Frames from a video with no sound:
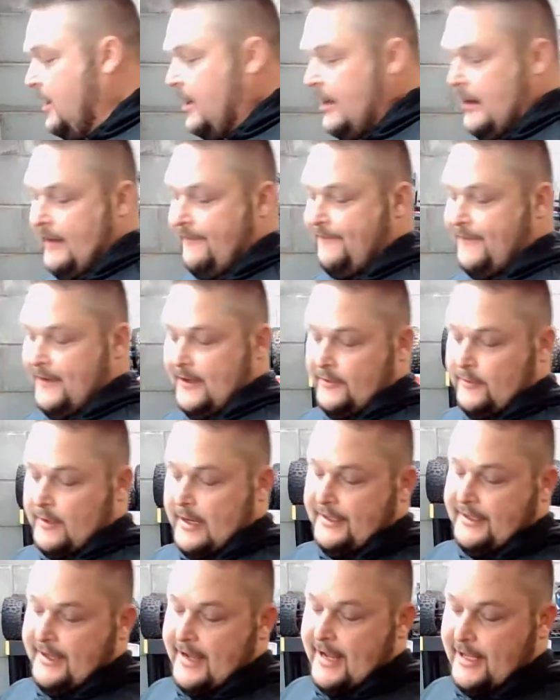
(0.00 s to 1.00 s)
Yeah, I figured
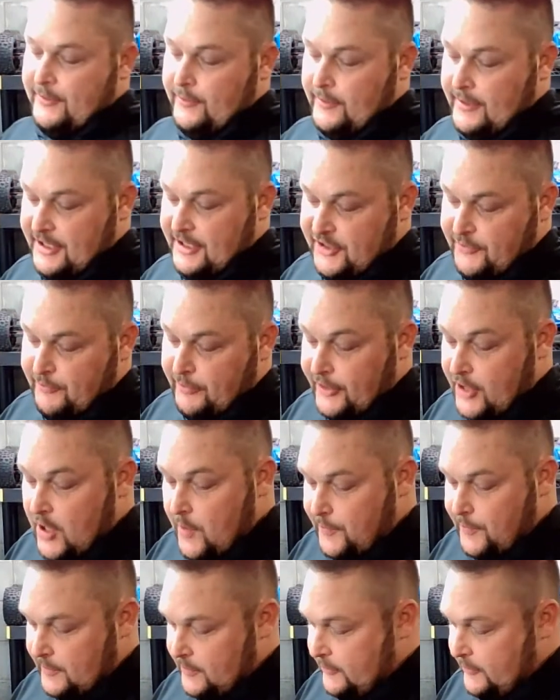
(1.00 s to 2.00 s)
right at the ends were going to split
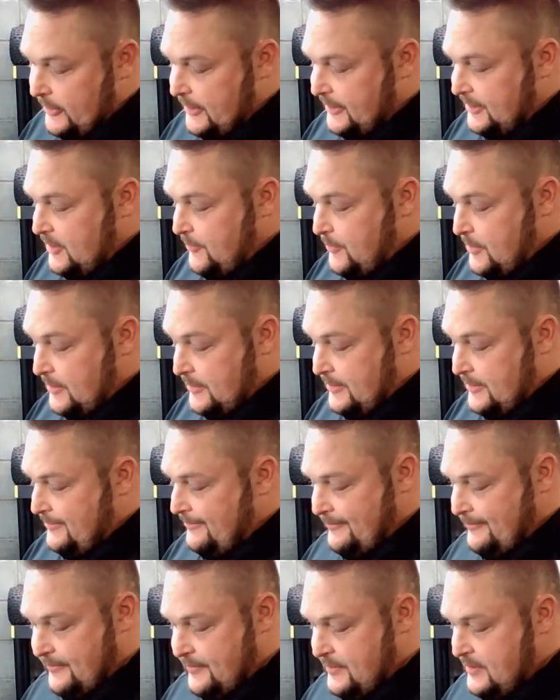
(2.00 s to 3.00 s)
open real easy, but
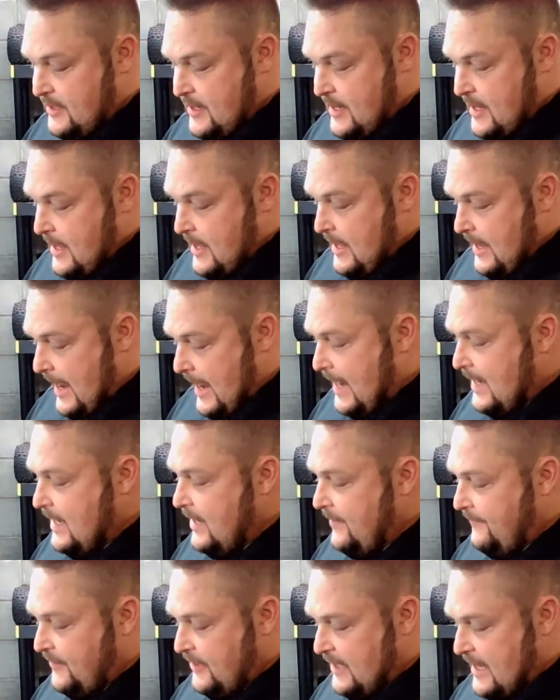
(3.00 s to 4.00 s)
I
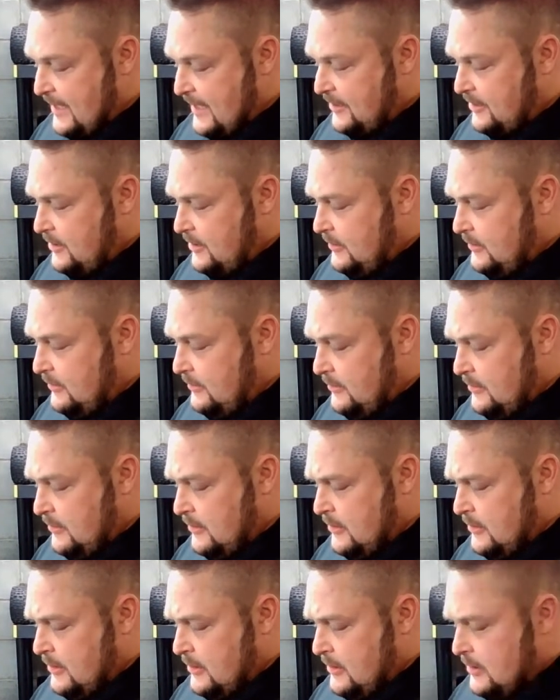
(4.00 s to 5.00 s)
have yet...
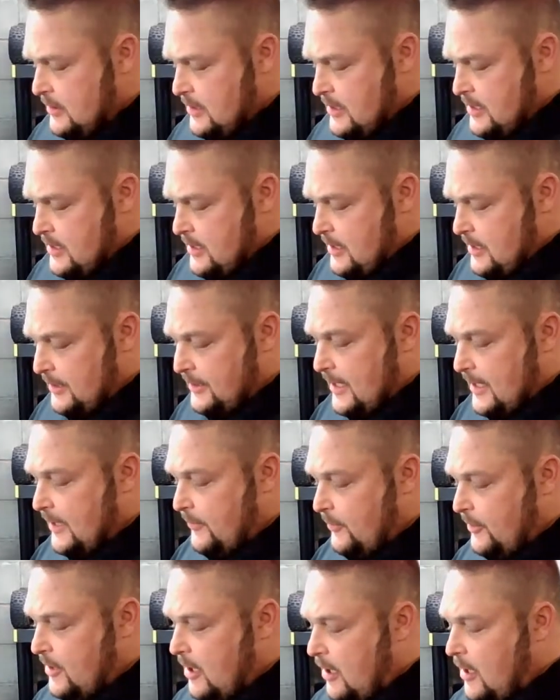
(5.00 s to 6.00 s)
Not that I can
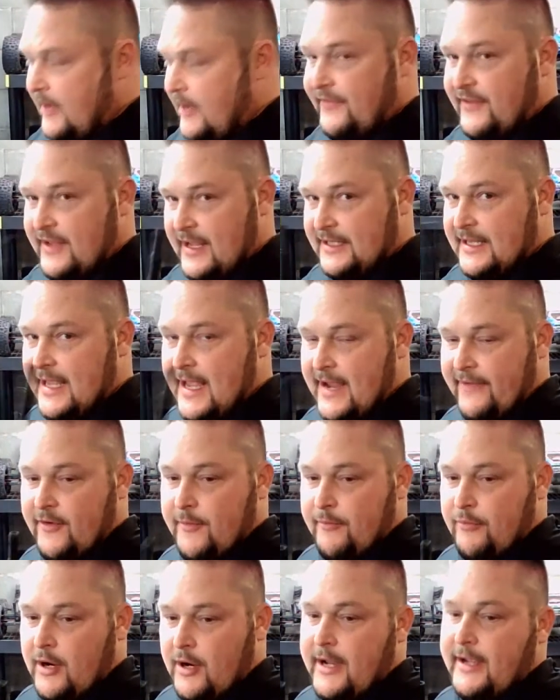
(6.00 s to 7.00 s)
recall, I've yet to ever
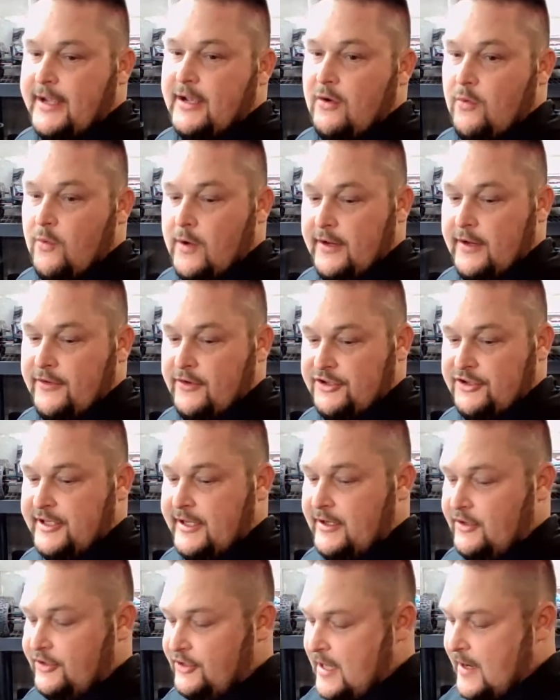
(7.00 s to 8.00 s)
break one of their
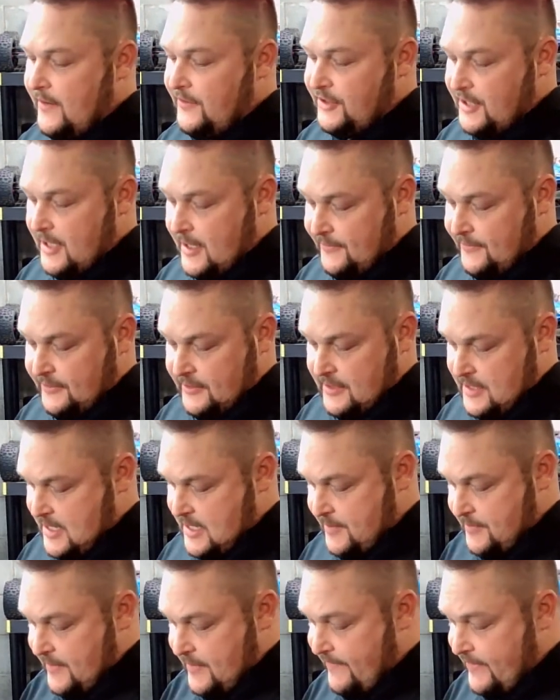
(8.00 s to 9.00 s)
center drive shafts.
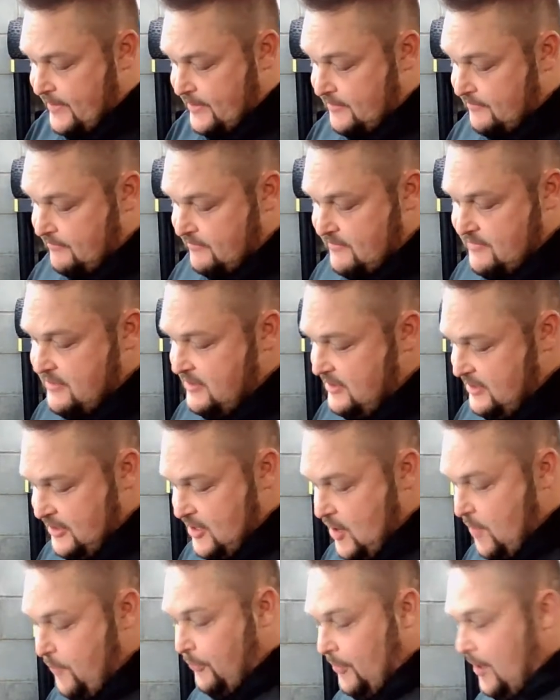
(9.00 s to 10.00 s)
Have had
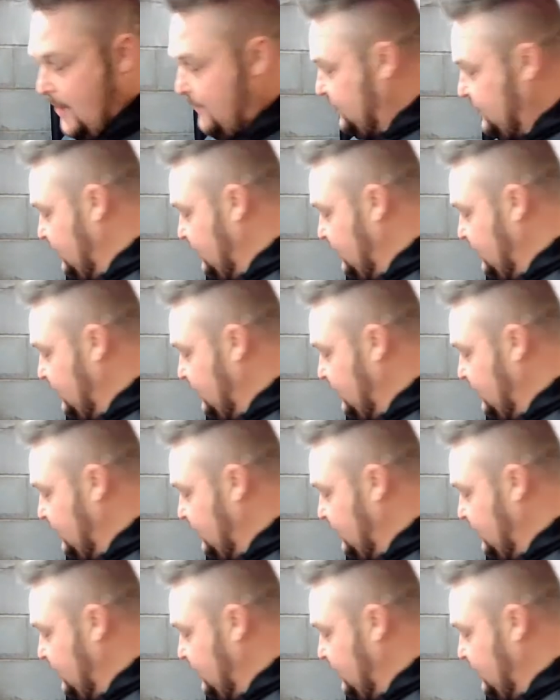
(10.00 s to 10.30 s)
no problems